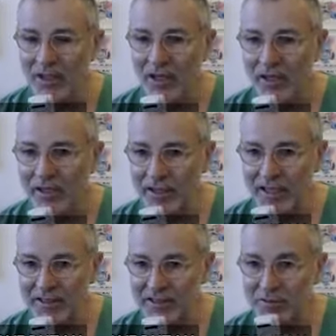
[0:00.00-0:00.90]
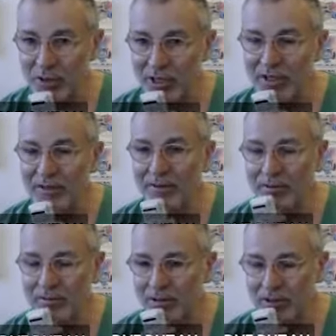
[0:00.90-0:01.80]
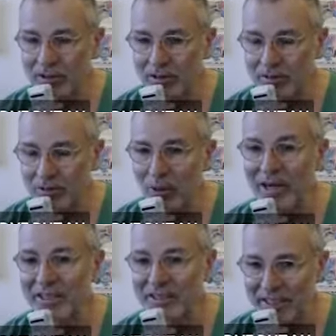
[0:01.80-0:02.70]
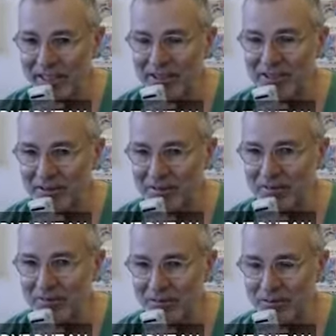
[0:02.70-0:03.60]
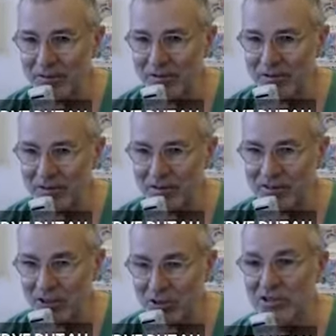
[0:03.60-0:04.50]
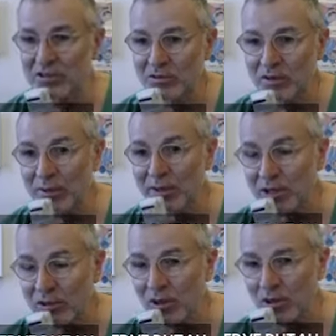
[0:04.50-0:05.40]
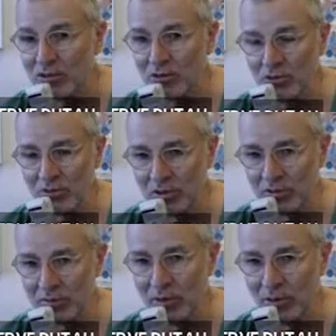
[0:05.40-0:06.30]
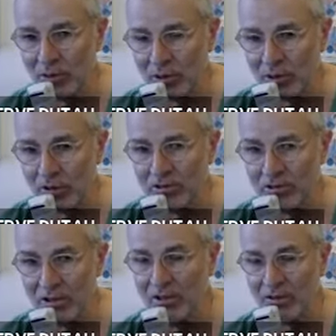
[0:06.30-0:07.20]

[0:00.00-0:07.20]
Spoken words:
And it's very well indicated in stenosis, very close to the vocal cords,